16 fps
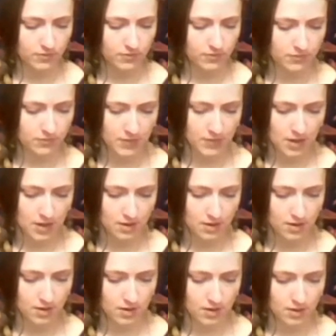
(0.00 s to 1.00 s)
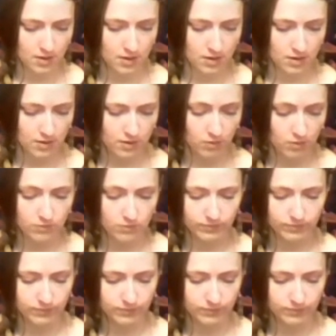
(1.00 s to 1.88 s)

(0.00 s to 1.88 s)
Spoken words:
(no one is talking)